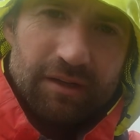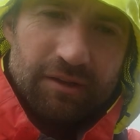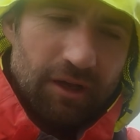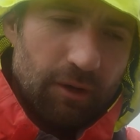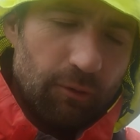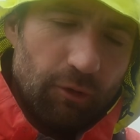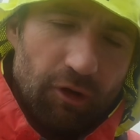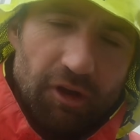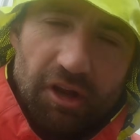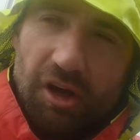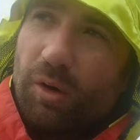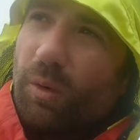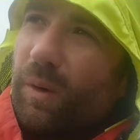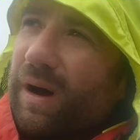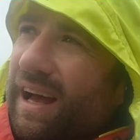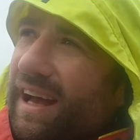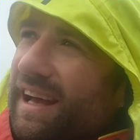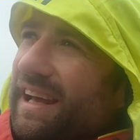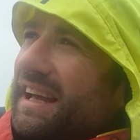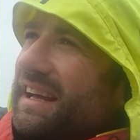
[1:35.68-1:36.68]
So we're on our
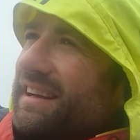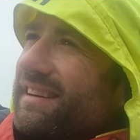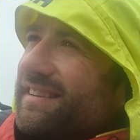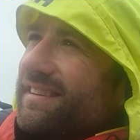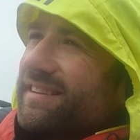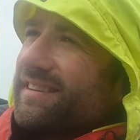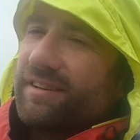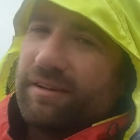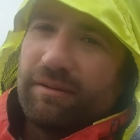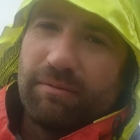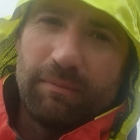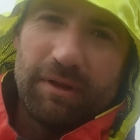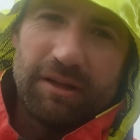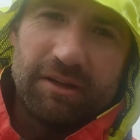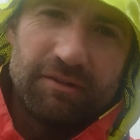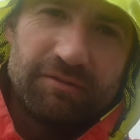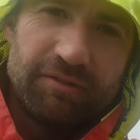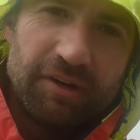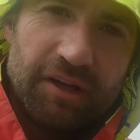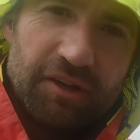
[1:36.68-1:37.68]
way.
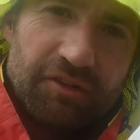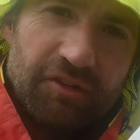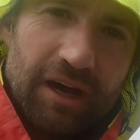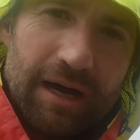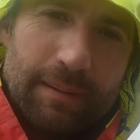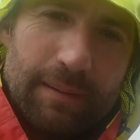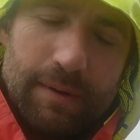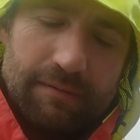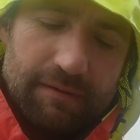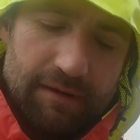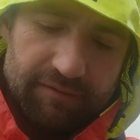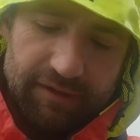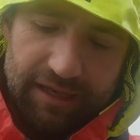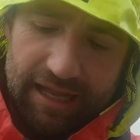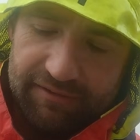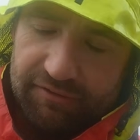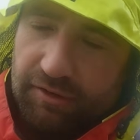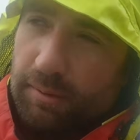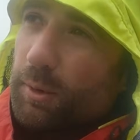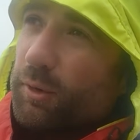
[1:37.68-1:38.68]
The first time I've ever
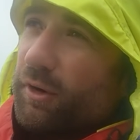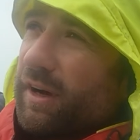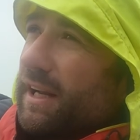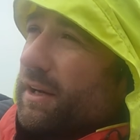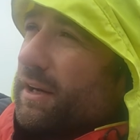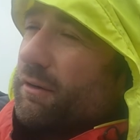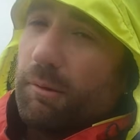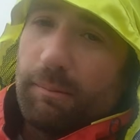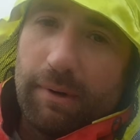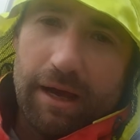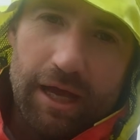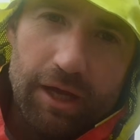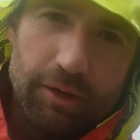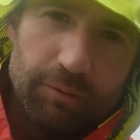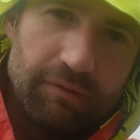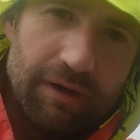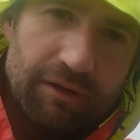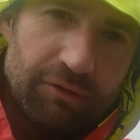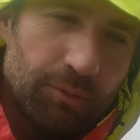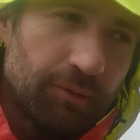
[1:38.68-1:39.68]
left a marina on my own
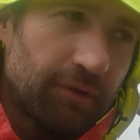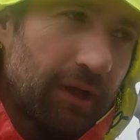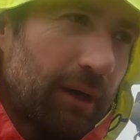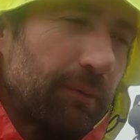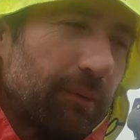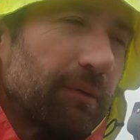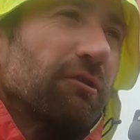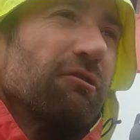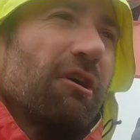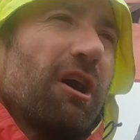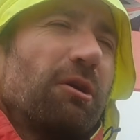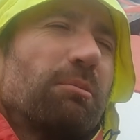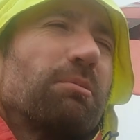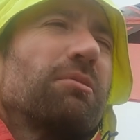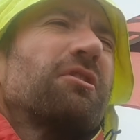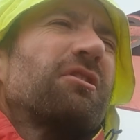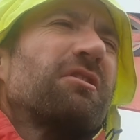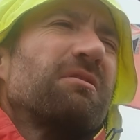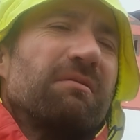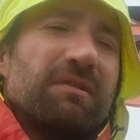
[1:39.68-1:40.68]
without someone to help the
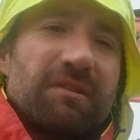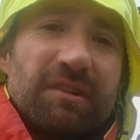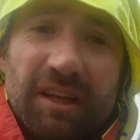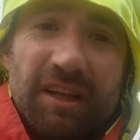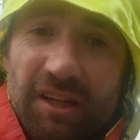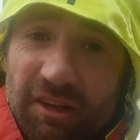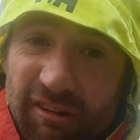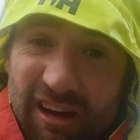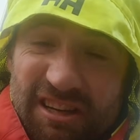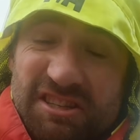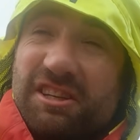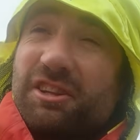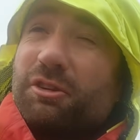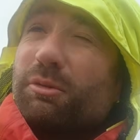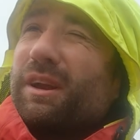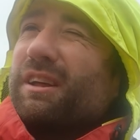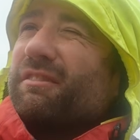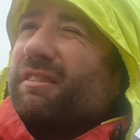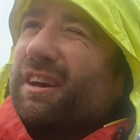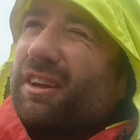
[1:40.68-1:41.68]
ropes. Didn't crash
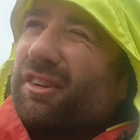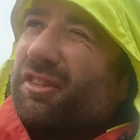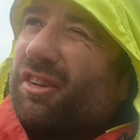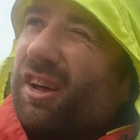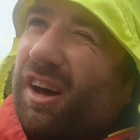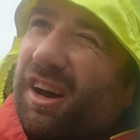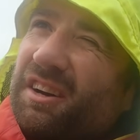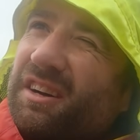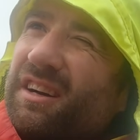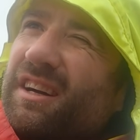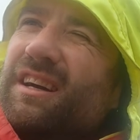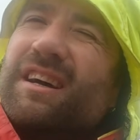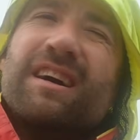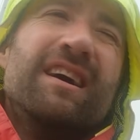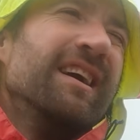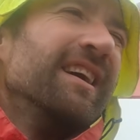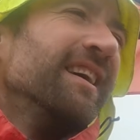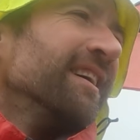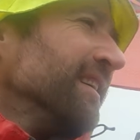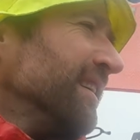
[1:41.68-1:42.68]
into anything, so
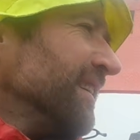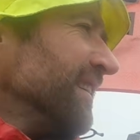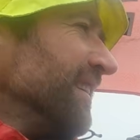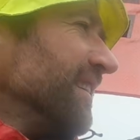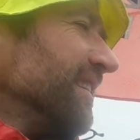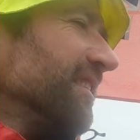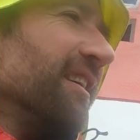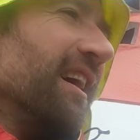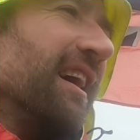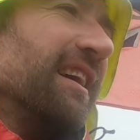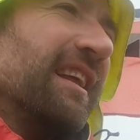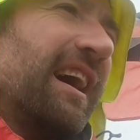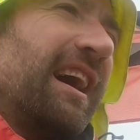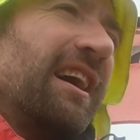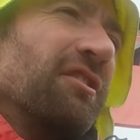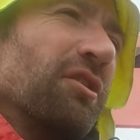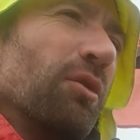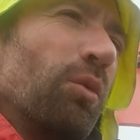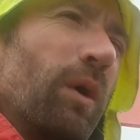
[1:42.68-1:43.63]
take that as a